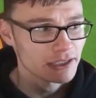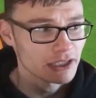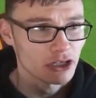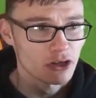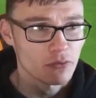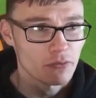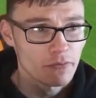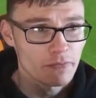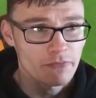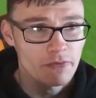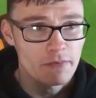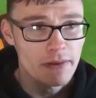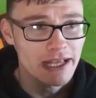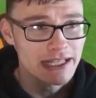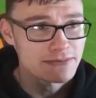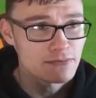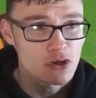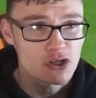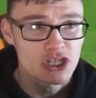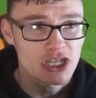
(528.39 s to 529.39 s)
You know, for me,
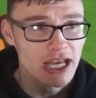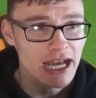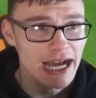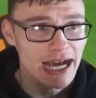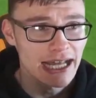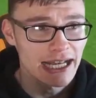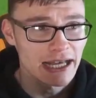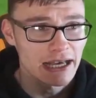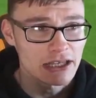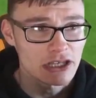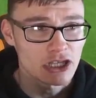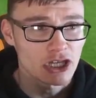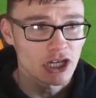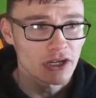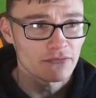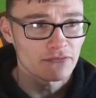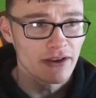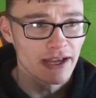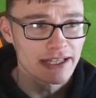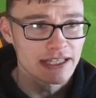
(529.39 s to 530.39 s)
it's Musiala. You got to
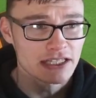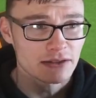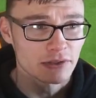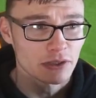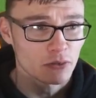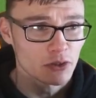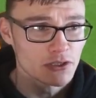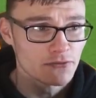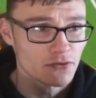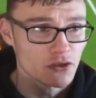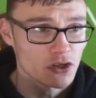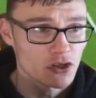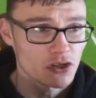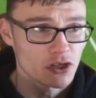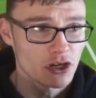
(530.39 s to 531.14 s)
find someone that works for you,